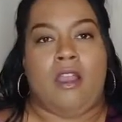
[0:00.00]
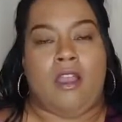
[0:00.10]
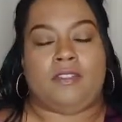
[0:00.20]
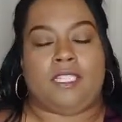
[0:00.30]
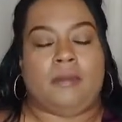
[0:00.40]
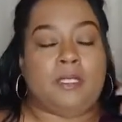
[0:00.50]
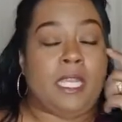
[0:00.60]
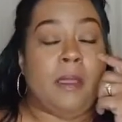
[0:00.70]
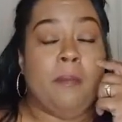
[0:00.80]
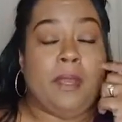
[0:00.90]
off
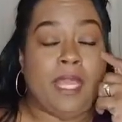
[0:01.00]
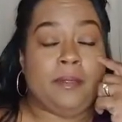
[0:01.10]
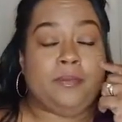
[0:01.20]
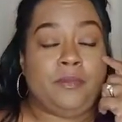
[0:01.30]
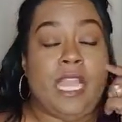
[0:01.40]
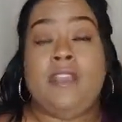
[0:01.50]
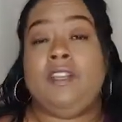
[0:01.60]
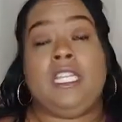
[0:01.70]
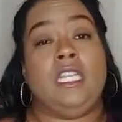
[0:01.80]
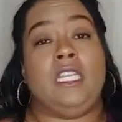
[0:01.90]
subject, but
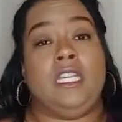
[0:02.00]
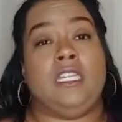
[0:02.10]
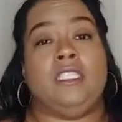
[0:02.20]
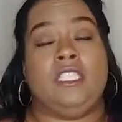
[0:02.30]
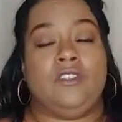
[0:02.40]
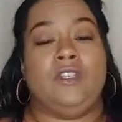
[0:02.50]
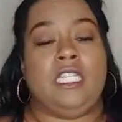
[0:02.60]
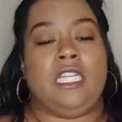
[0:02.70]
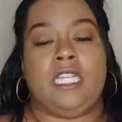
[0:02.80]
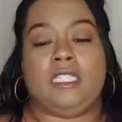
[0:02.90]
Heavenly looked good. She looked
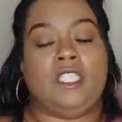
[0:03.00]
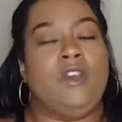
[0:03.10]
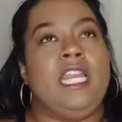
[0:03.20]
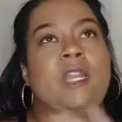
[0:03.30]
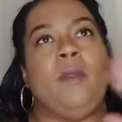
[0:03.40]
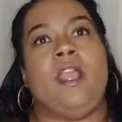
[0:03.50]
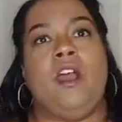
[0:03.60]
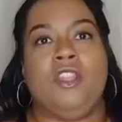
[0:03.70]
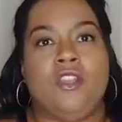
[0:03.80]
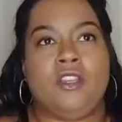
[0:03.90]
really good. So anyway,
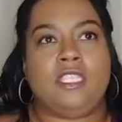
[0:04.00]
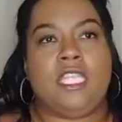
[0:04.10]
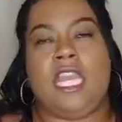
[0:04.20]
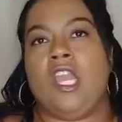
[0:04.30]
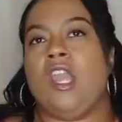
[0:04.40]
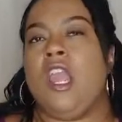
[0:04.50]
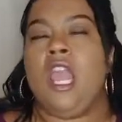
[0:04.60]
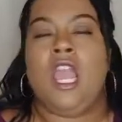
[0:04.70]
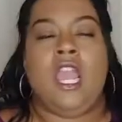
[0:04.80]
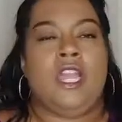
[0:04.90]
all the girls are there.
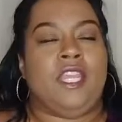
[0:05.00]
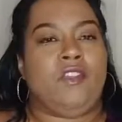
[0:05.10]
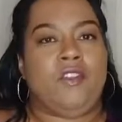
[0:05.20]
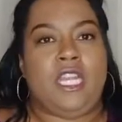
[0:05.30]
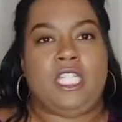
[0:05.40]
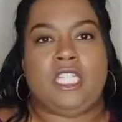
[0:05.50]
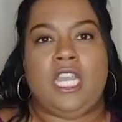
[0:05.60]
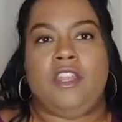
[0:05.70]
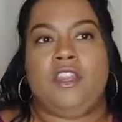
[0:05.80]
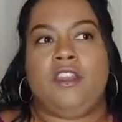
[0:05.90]
They greet each
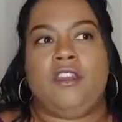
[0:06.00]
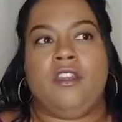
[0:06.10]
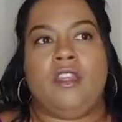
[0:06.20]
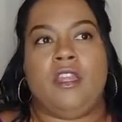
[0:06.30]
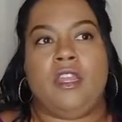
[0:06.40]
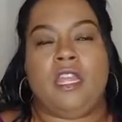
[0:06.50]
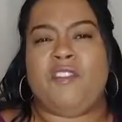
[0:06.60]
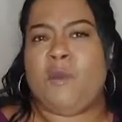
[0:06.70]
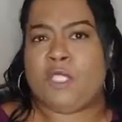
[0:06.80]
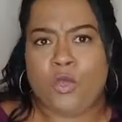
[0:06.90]
other.
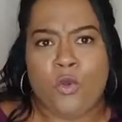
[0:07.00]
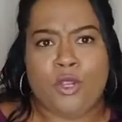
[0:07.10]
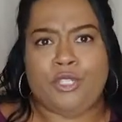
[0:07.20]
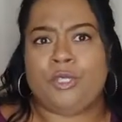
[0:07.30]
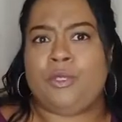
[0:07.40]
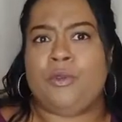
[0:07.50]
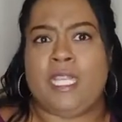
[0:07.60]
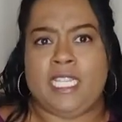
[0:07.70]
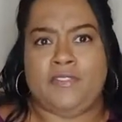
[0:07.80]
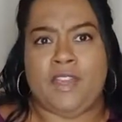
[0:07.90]
Everyone's
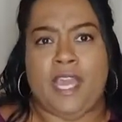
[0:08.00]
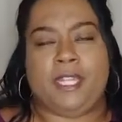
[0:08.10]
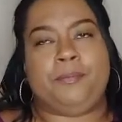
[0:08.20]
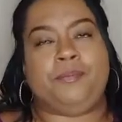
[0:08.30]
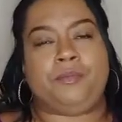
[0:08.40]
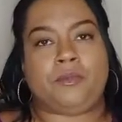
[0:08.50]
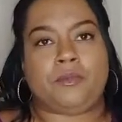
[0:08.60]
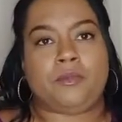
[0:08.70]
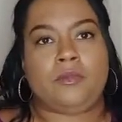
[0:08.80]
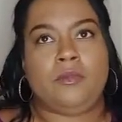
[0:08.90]
cordial. It's fine.
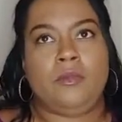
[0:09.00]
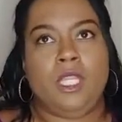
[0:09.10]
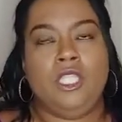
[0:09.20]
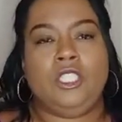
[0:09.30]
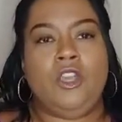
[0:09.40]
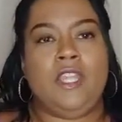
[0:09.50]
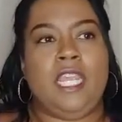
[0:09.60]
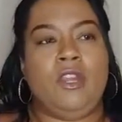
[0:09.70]
So they